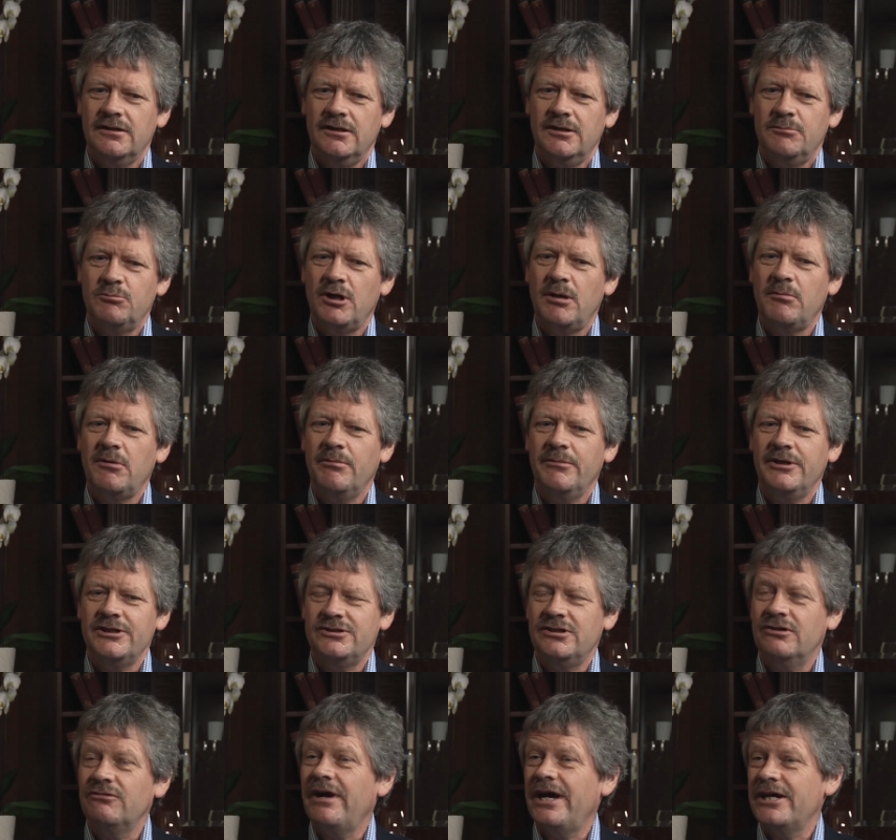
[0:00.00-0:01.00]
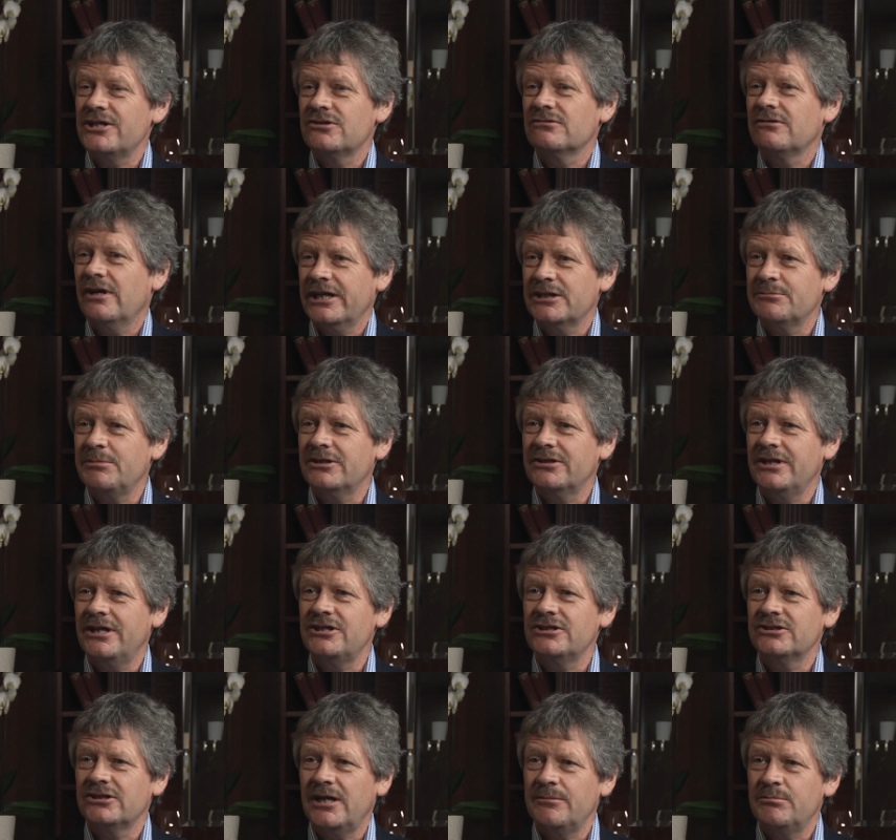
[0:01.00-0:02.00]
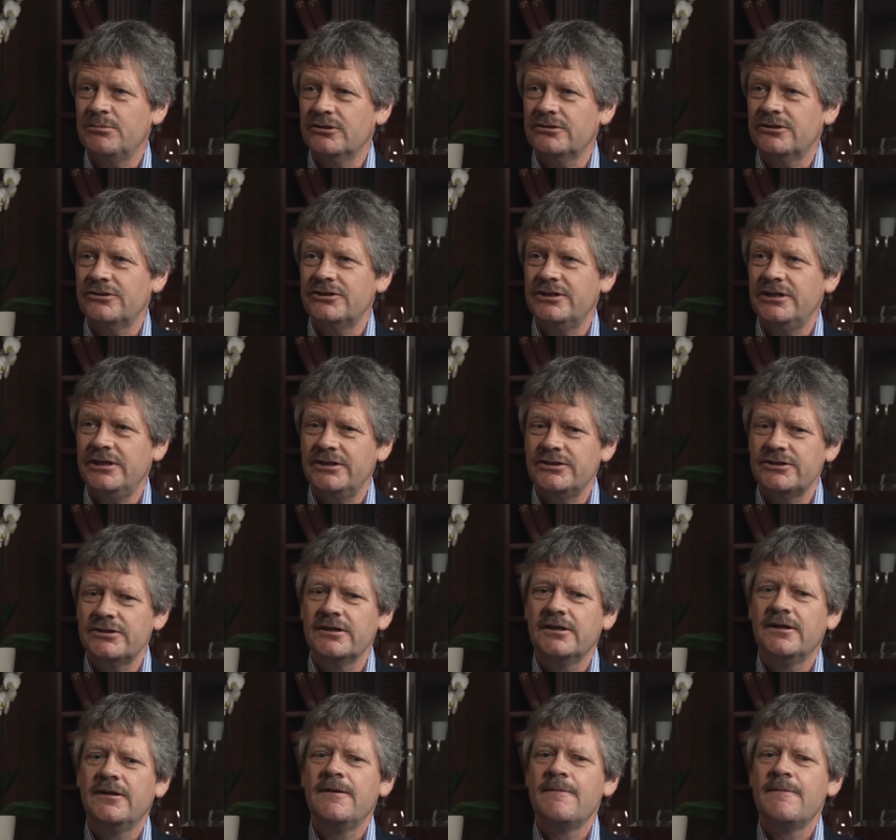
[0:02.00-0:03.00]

uh problem is the rational expectations hypothesis.